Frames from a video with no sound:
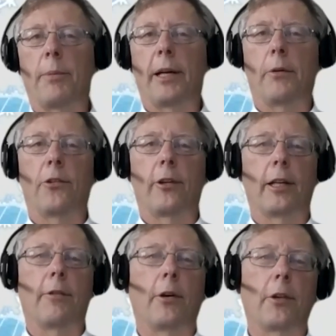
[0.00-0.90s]
penguins that
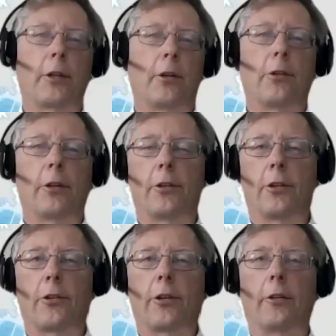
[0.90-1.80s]
live on the continent
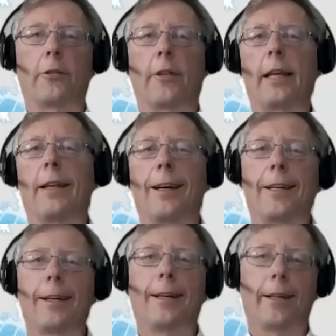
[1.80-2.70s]
itself. They
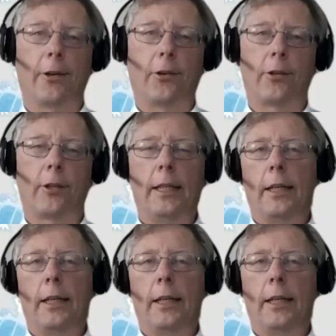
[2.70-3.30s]
like ice.